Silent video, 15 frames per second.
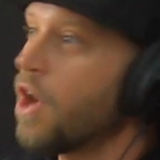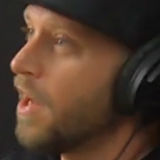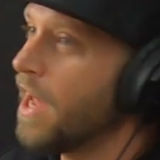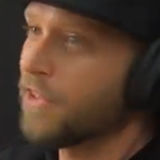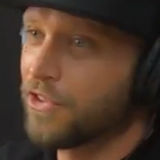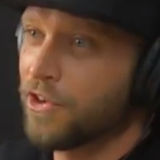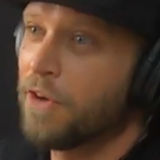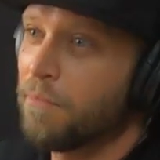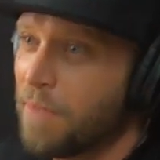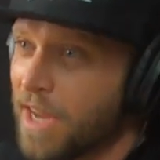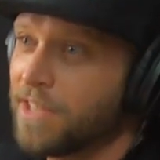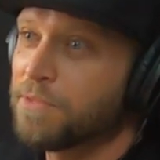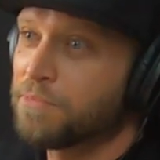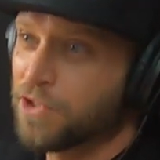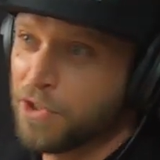you got out there and
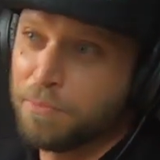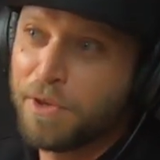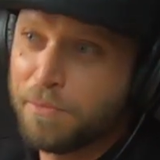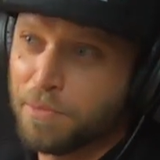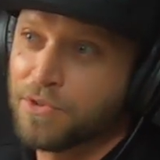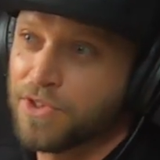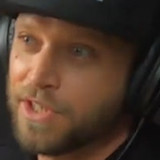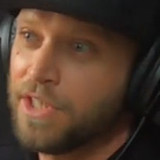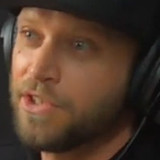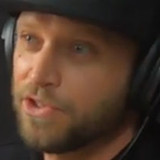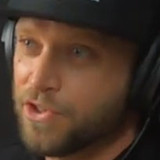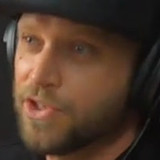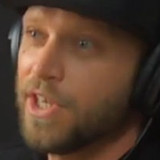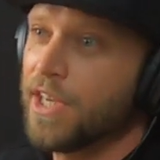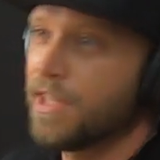made sure people seen
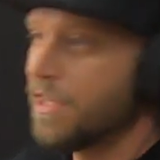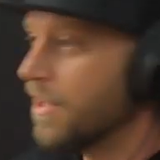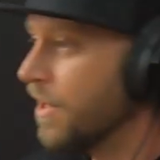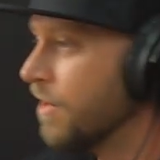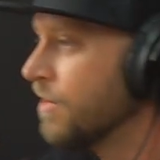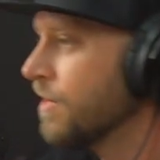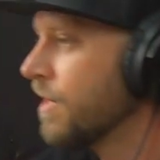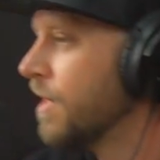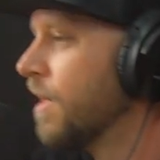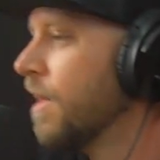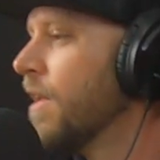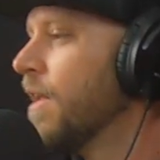your shit, you know? Yeah.